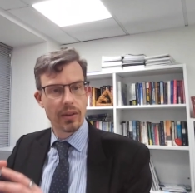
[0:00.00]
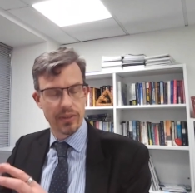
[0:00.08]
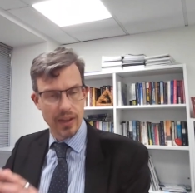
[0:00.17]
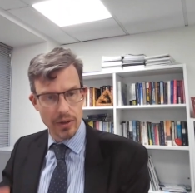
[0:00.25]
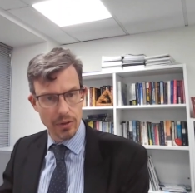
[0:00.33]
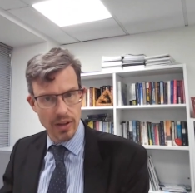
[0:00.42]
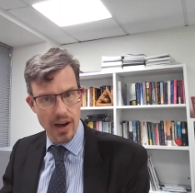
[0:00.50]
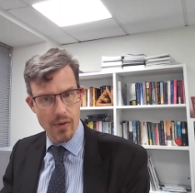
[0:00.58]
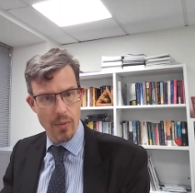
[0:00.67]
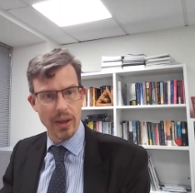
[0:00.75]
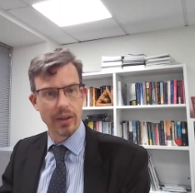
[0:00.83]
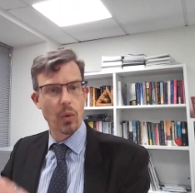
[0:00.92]
central
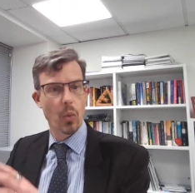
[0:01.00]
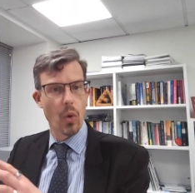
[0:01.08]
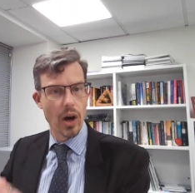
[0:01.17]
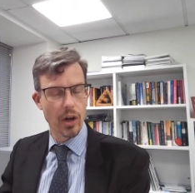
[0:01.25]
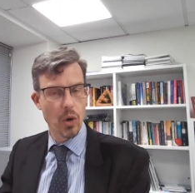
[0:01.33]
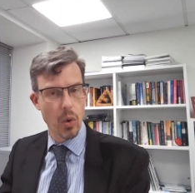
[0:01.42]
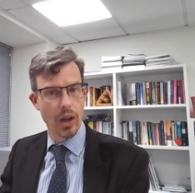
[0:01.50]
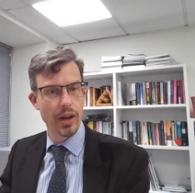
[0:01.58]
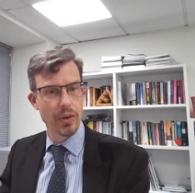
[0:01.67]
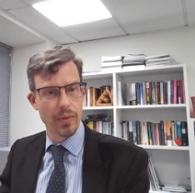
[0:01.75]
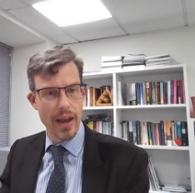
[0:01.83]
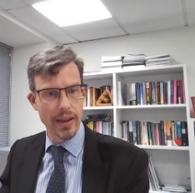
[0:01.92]
government water
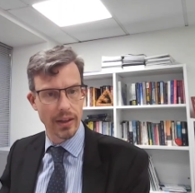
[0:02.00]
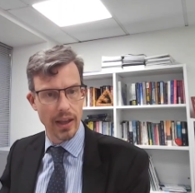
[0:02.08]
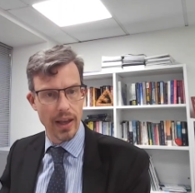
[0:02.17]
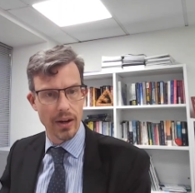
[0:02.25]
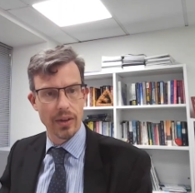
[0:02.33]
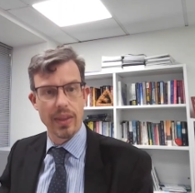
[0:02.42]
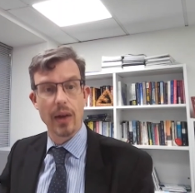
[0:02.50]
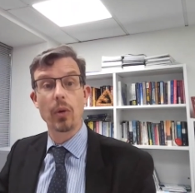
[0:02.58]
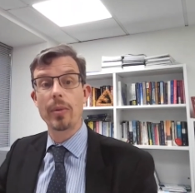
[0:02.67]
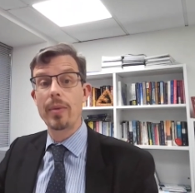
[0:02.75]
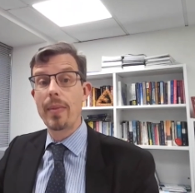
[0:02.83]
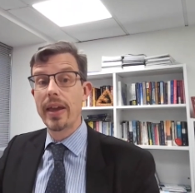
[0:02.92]
quality regulator that
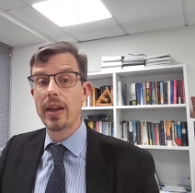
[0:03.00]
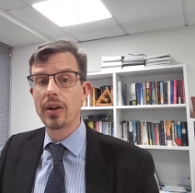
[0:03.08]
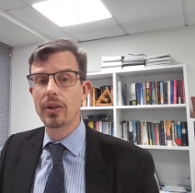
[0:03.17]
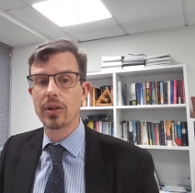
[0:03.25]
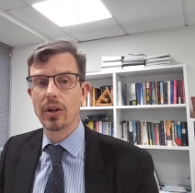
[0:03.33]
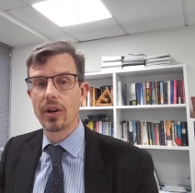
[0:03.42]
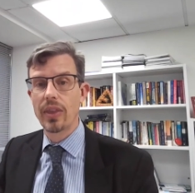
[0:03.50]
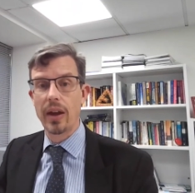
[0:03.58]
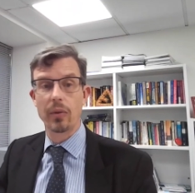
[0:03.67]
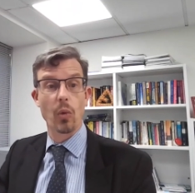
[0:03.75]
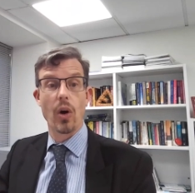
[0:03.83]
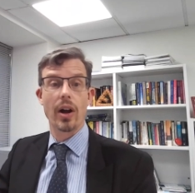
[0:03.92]
will be making sure
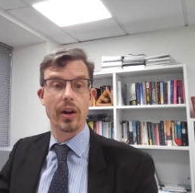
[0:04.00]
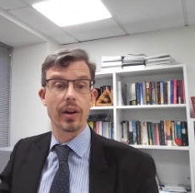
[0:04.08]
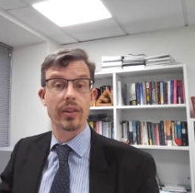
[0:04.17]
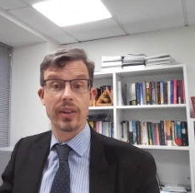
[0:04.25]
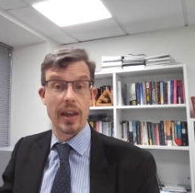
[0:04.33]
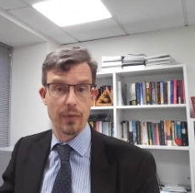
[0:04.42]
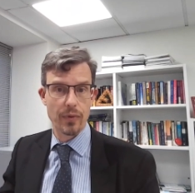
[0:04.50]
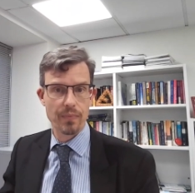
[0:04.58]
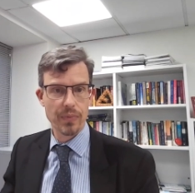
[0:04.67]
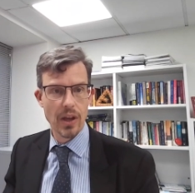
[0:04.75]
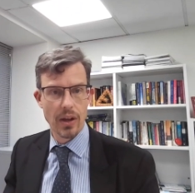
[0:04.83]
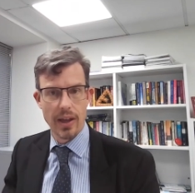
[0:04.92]
that water is safe.
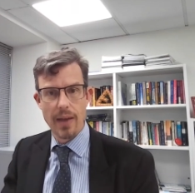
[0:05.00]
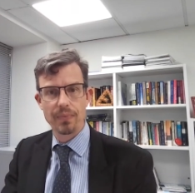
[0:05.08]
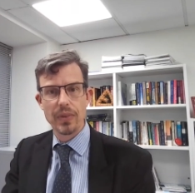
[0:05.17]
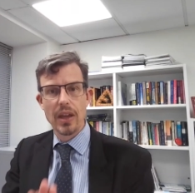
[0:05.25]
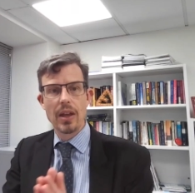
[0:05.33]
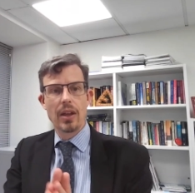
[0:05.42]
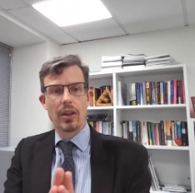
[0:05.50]
Okay?